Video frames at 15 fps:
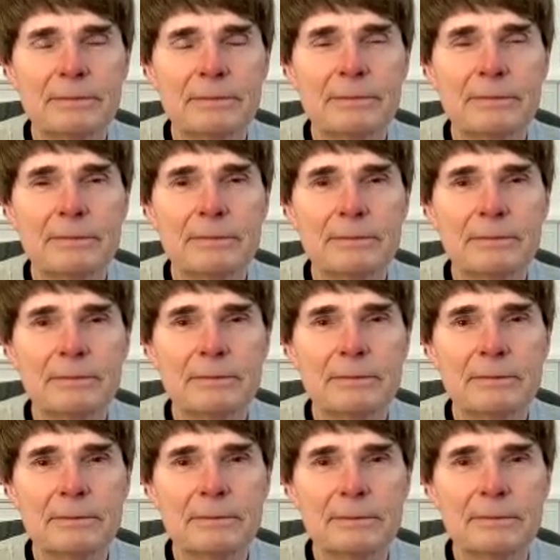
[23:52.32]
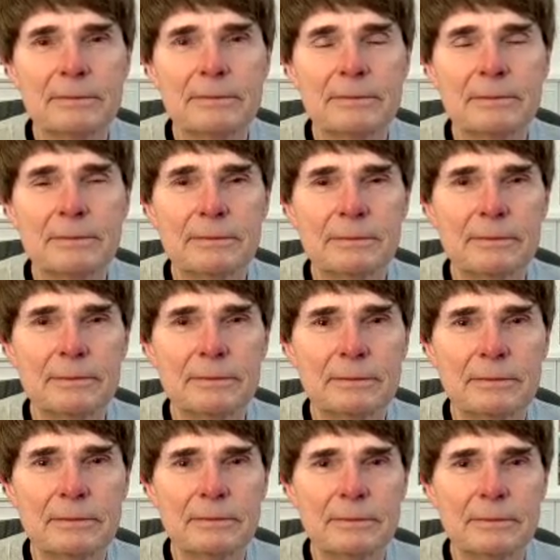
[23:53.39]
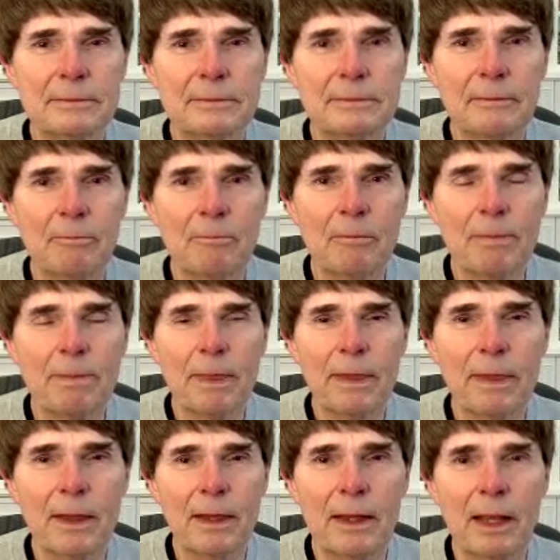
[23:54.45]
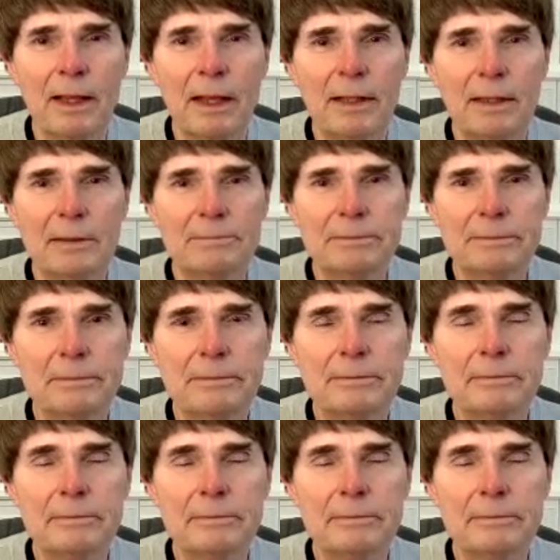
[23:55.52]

This person isn't speaking.